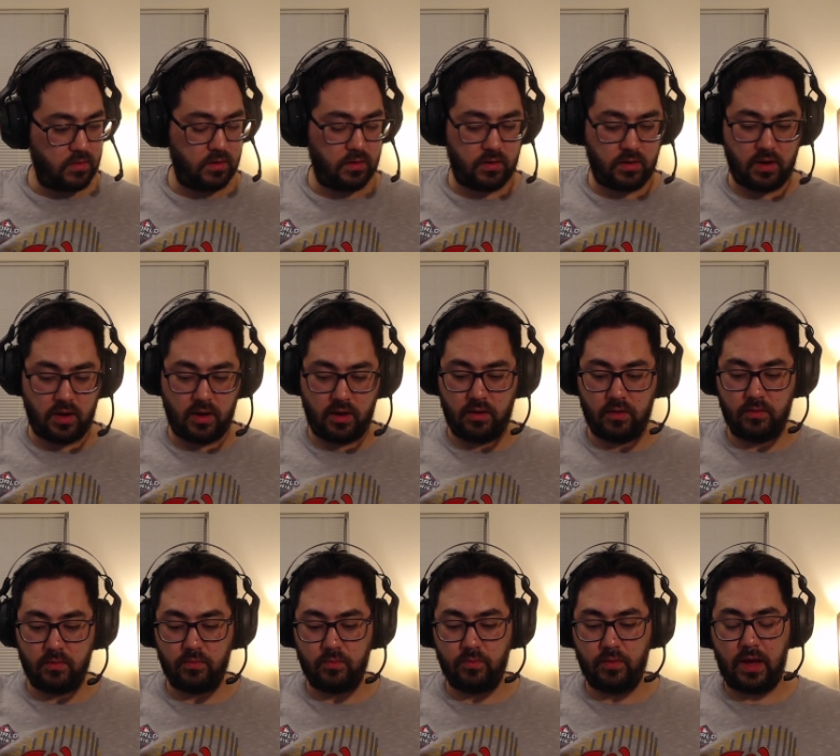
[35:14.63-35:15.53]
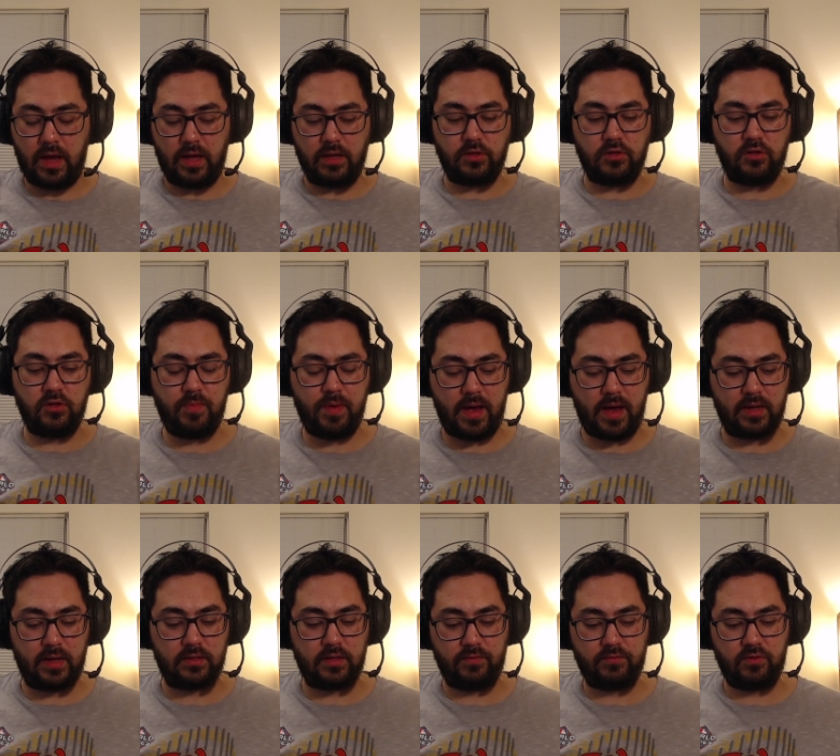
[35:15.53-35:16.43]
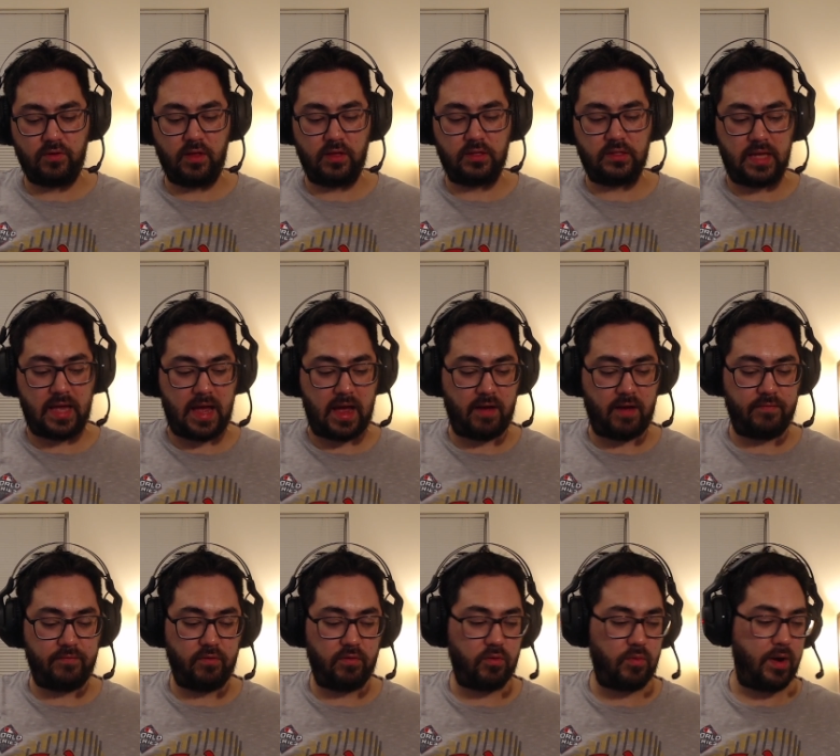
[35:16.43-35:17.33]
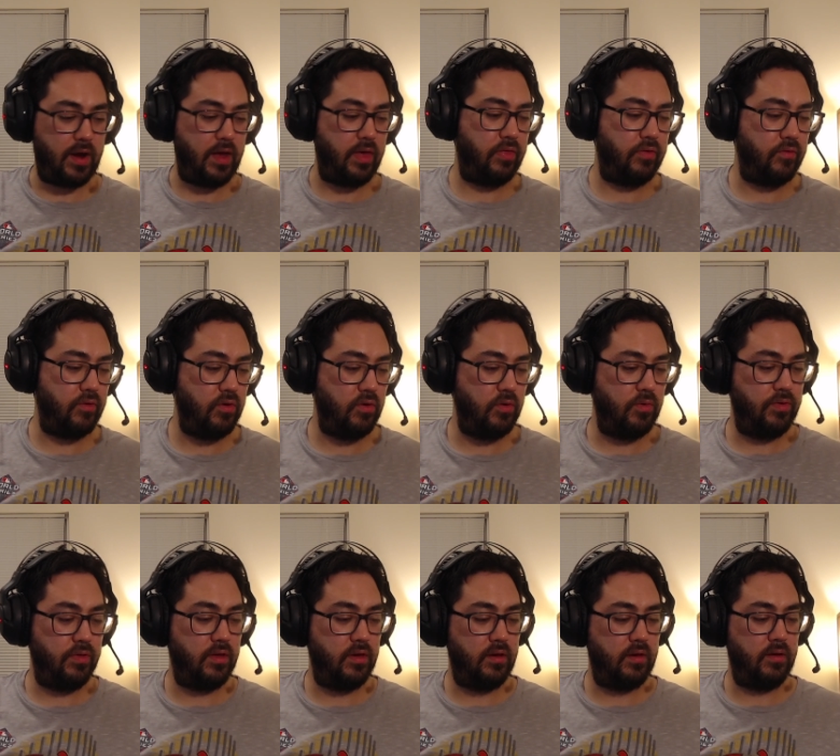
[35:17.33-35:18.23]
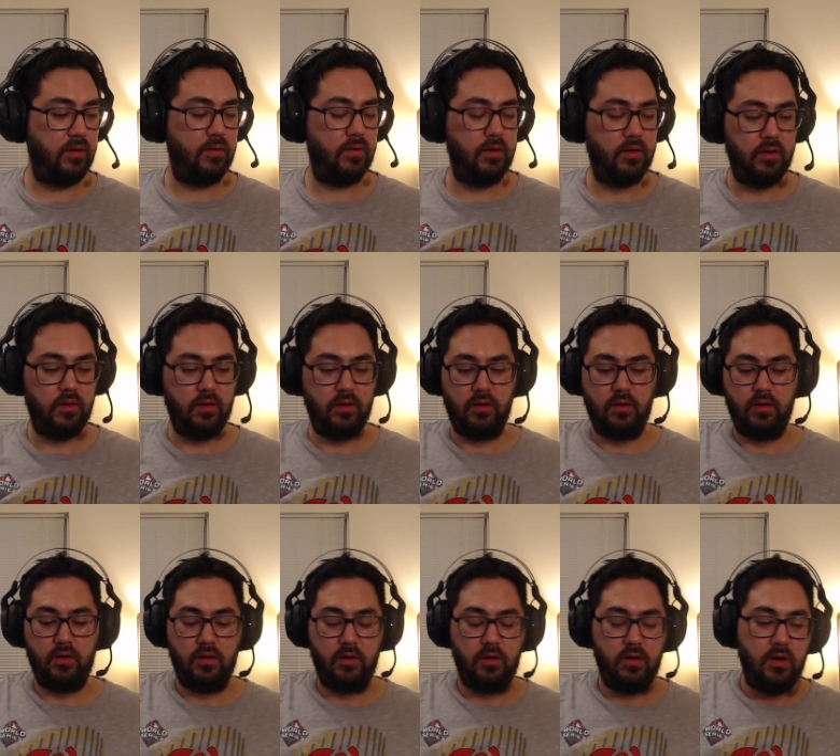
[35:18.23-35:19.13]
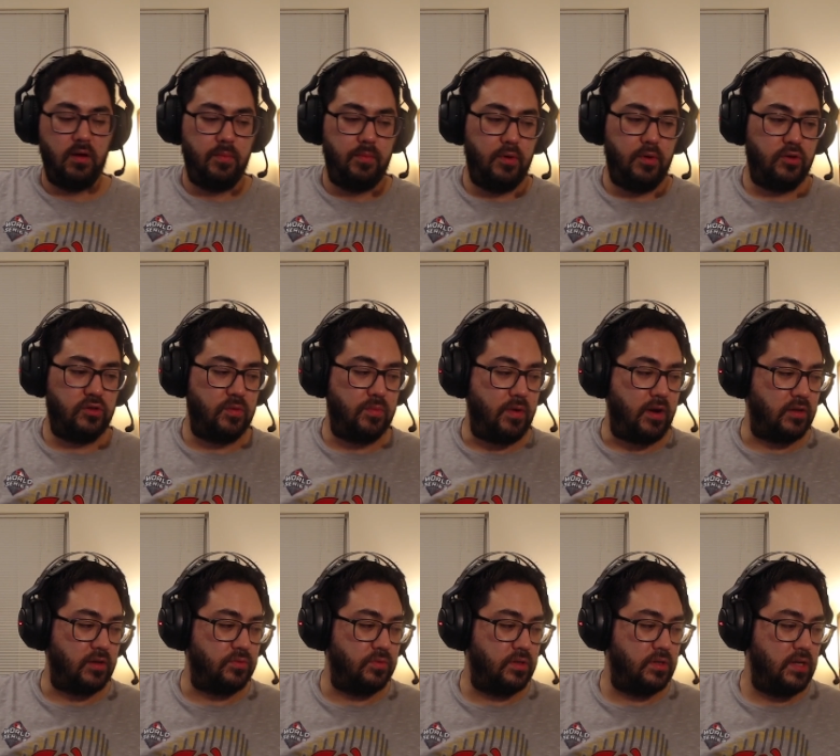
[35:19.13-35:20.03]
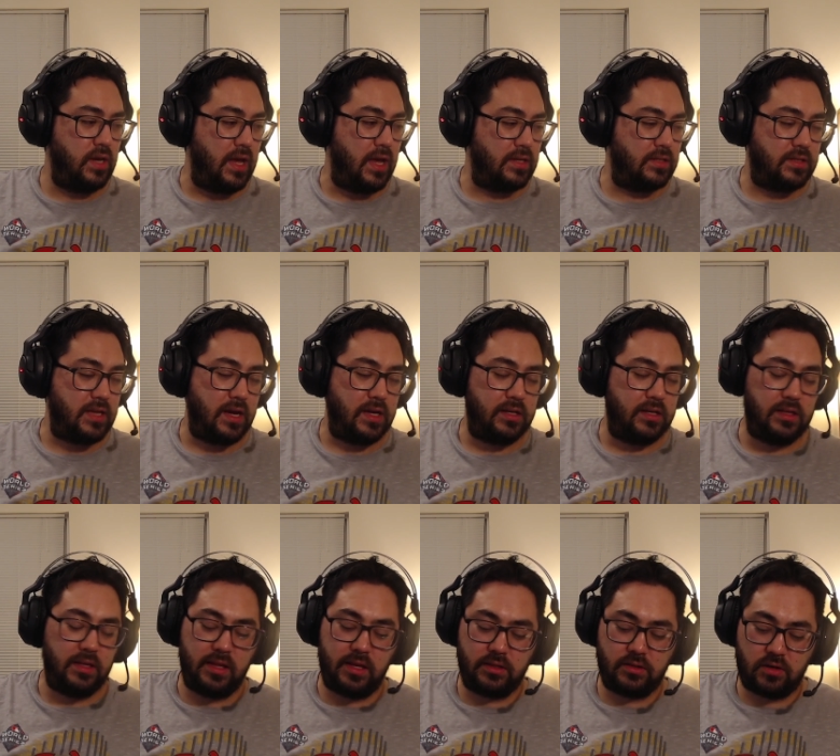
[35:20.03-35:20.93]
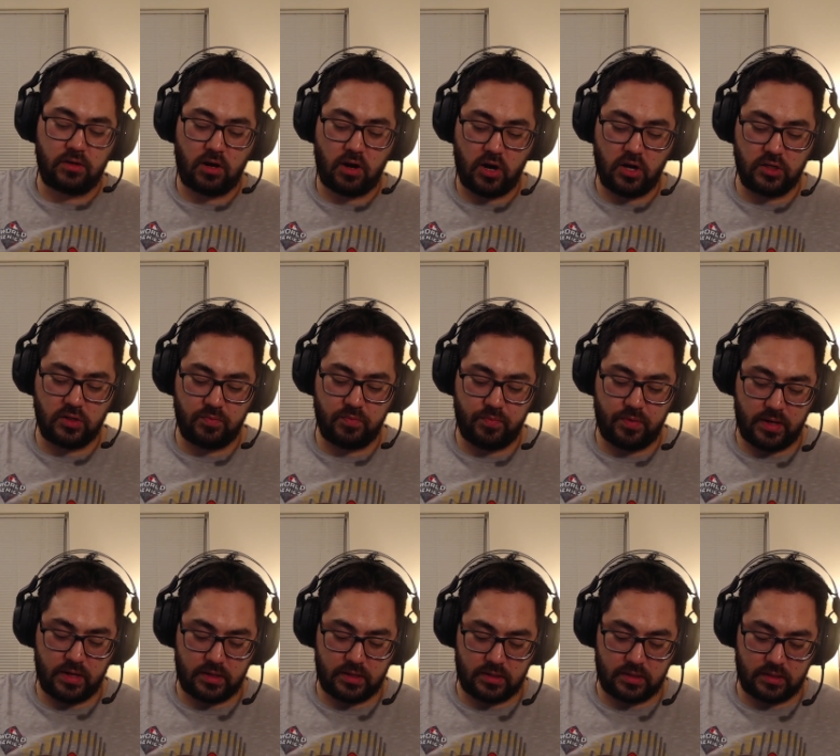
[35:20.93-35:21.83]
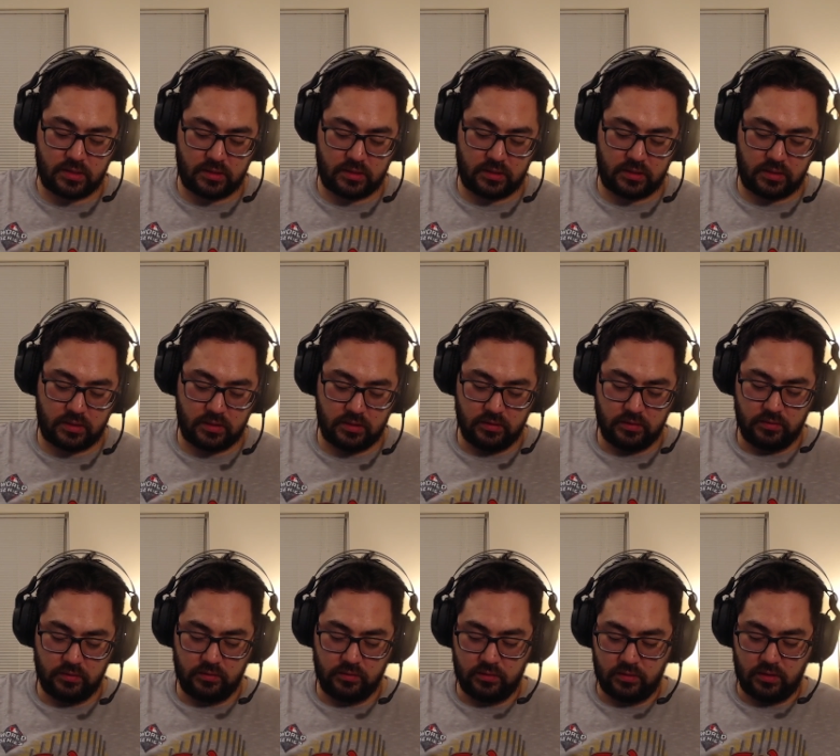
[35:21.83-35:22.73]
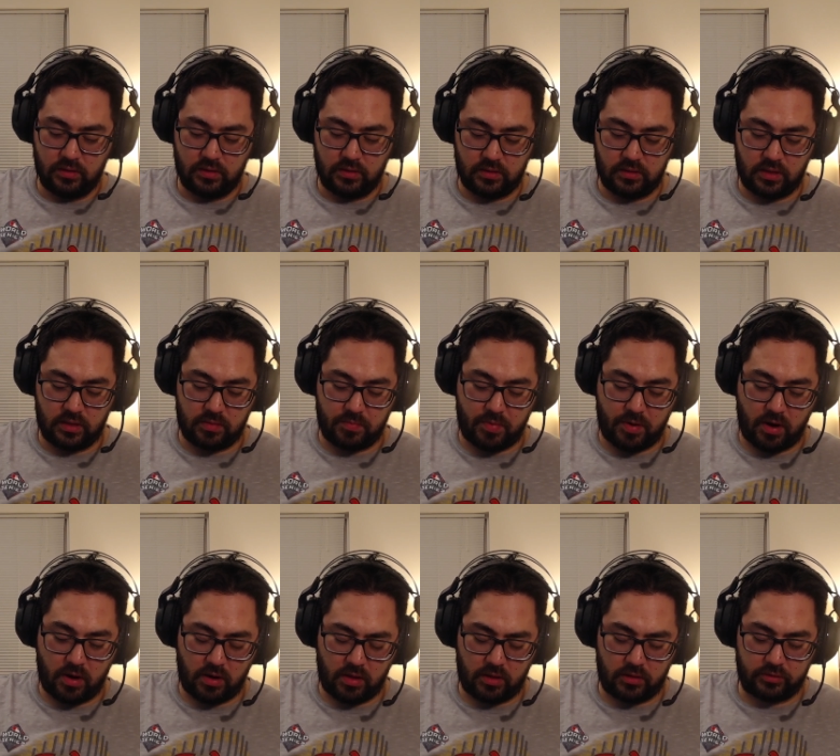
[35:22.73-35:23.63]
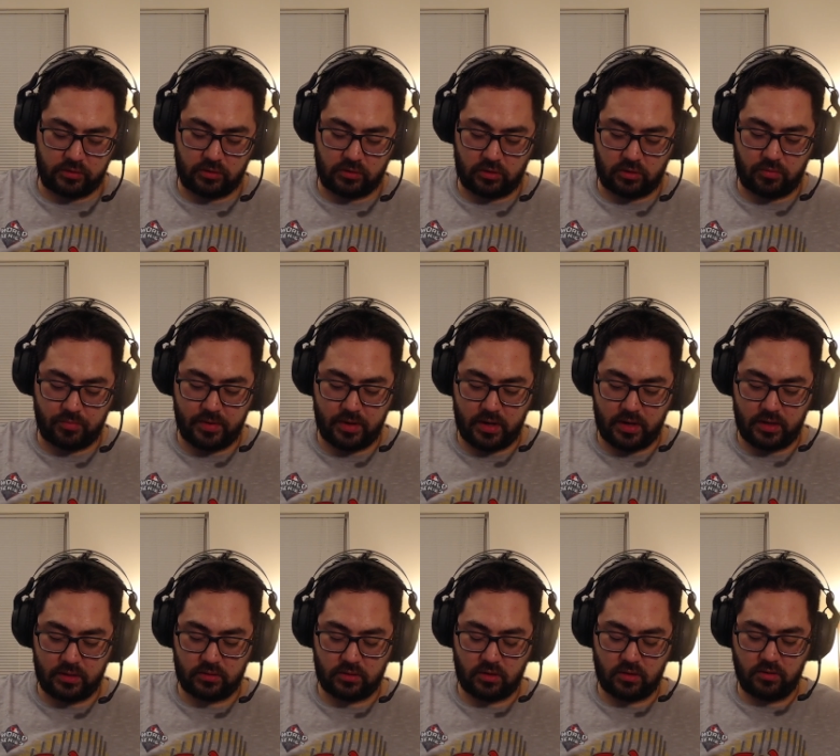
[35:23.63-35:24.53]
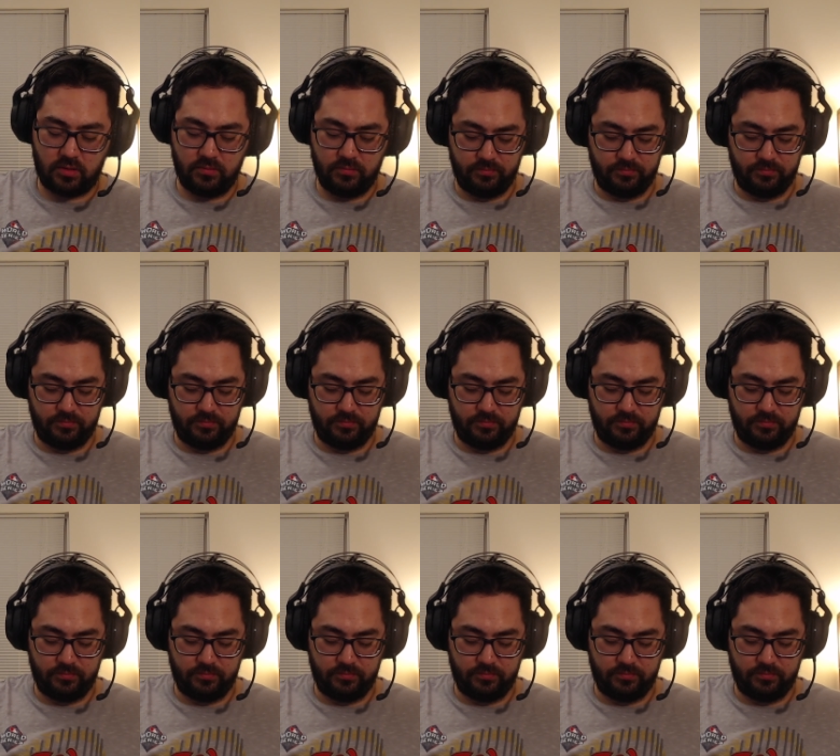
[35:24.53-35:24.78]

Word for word: Okay, we got two packs left. So that's half our way through the booster box, which, yes, technically less cards, but I think the parallels are a little bit nicer.